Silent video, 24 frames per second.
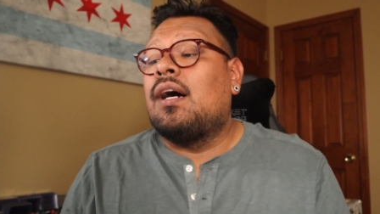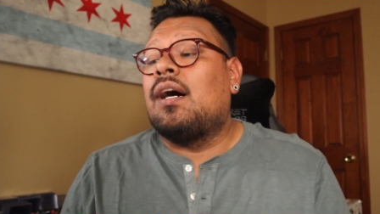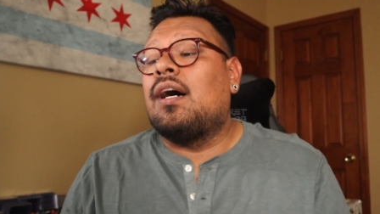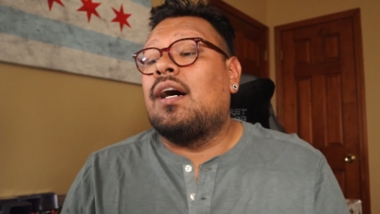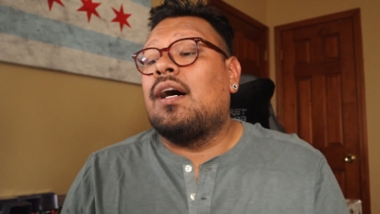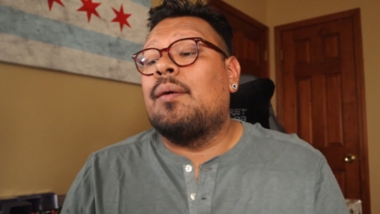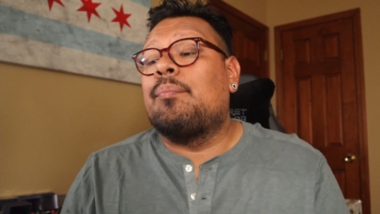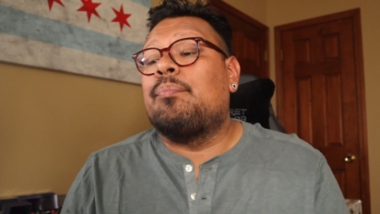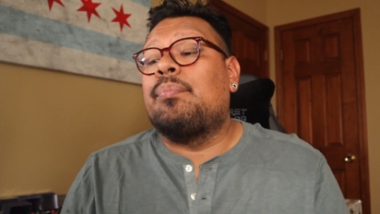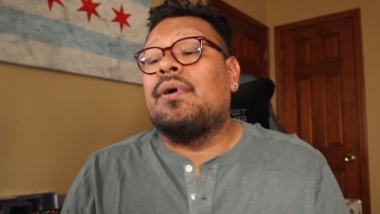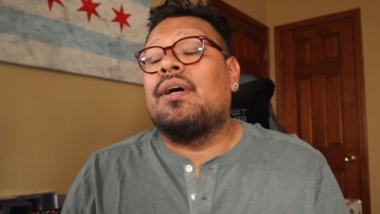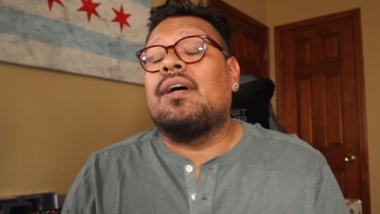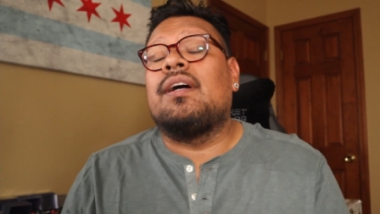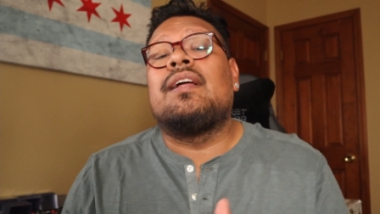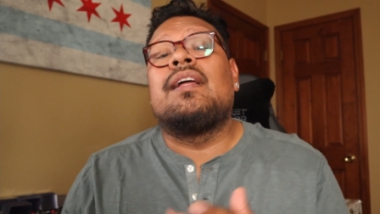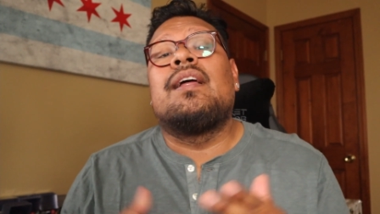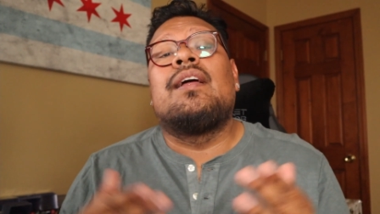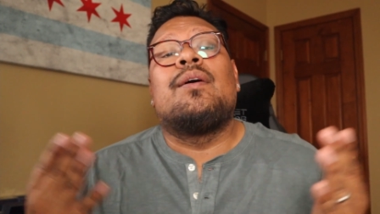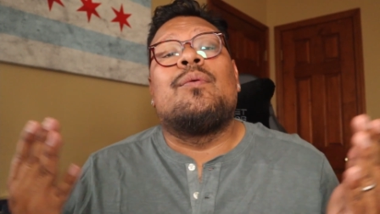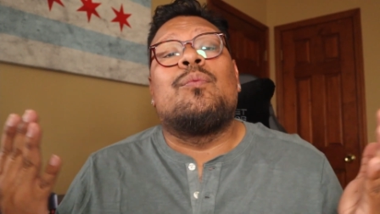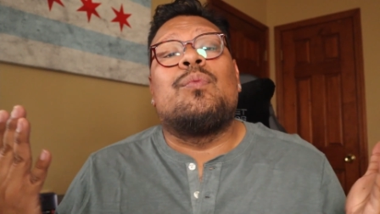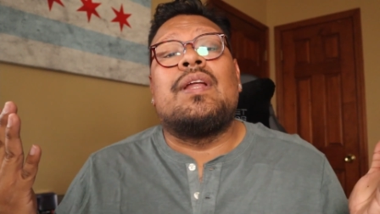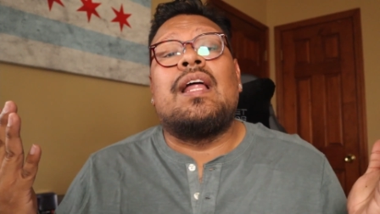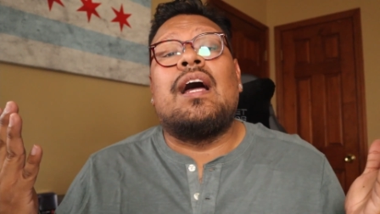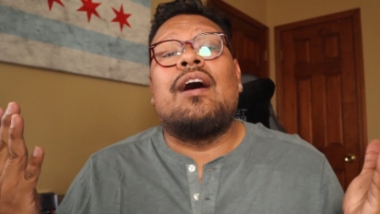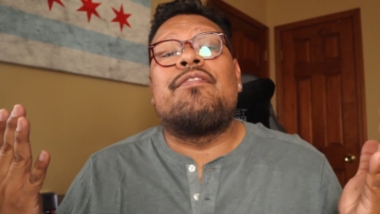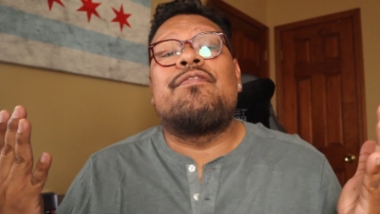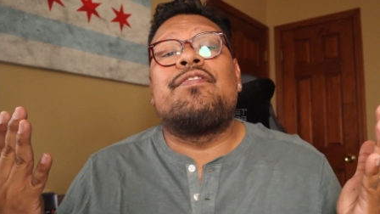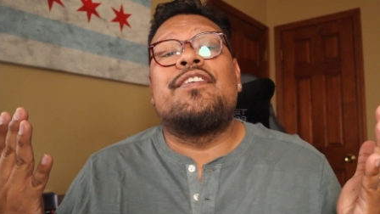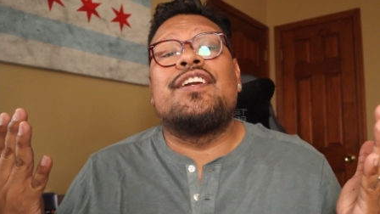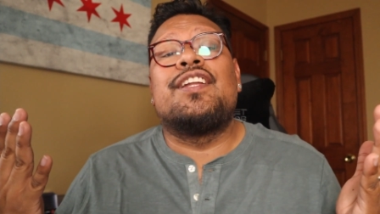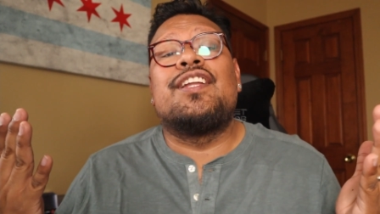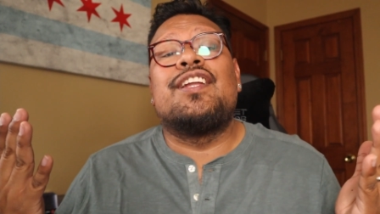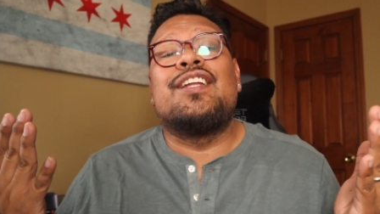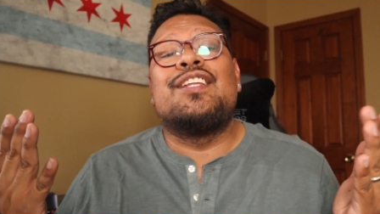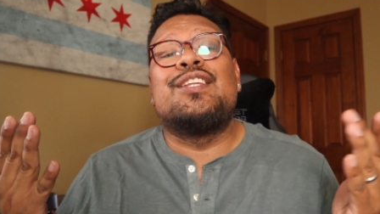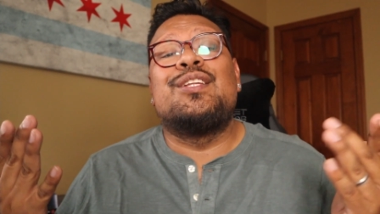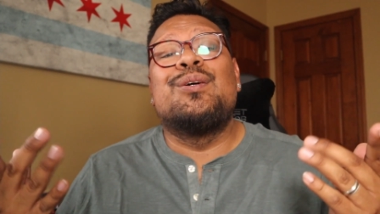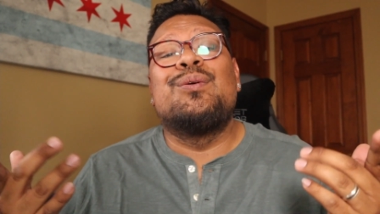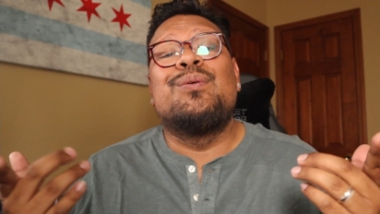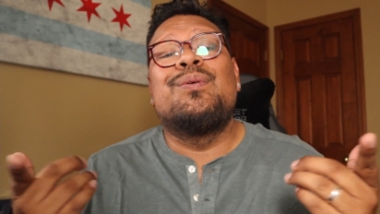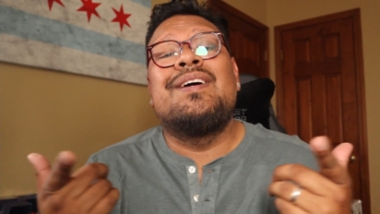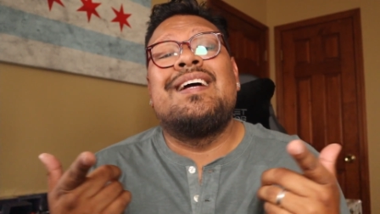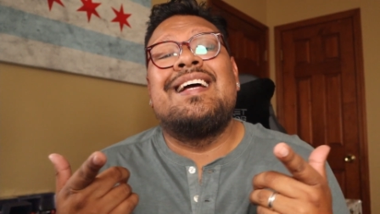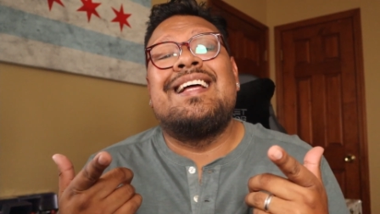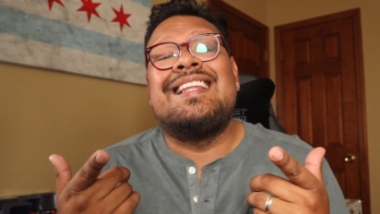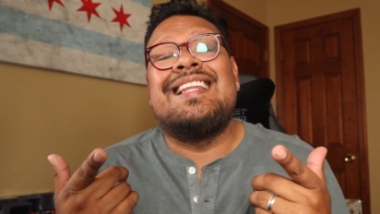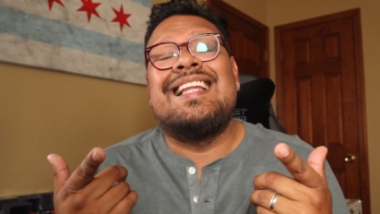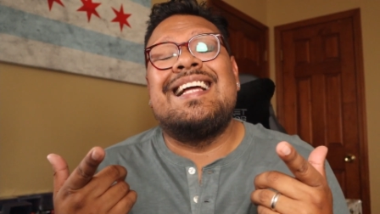Uh, but without further ado,